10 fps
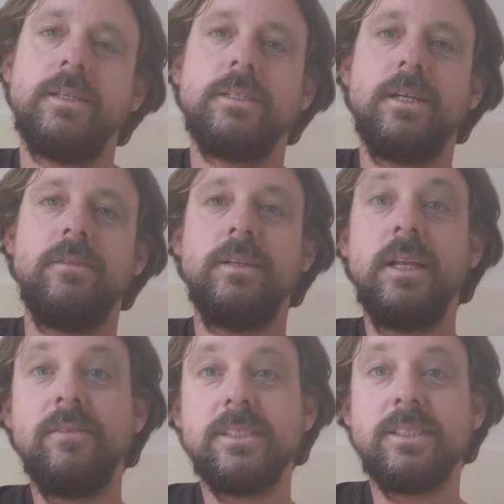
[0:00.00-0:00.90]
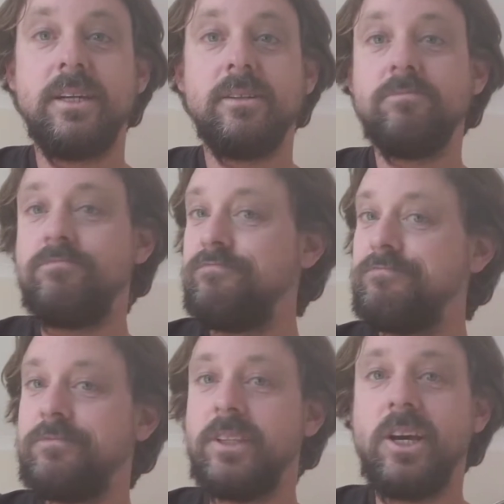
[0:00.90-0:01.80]
So if you love this song,
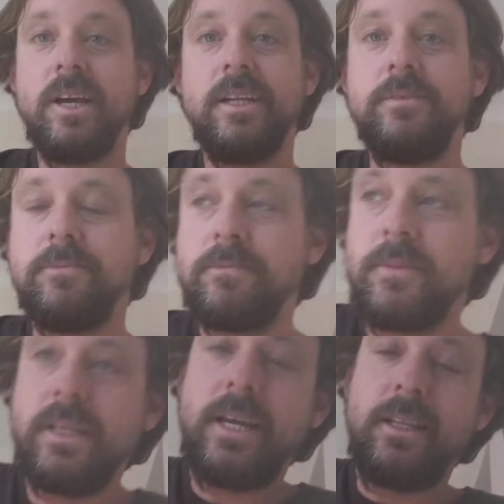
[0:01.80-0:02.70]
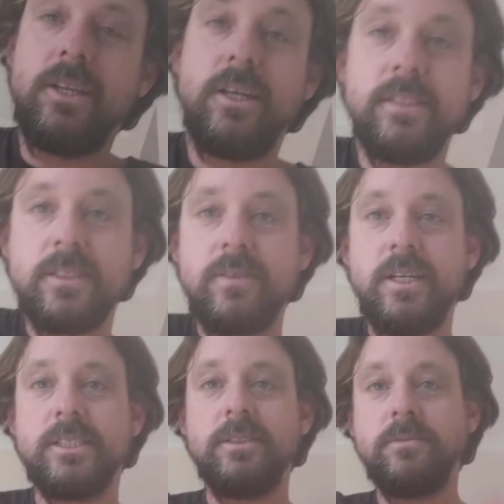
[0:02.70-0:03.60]
learn it and learn this
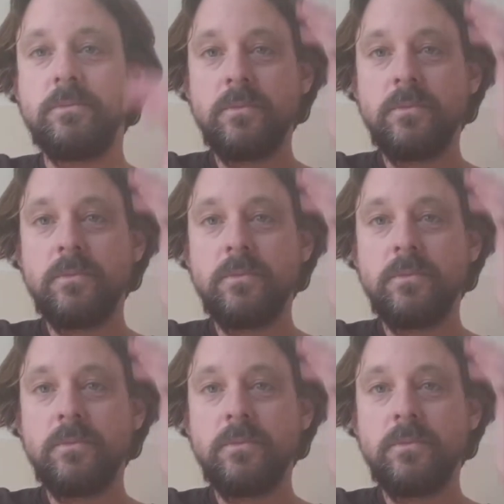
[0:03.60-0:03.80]
version.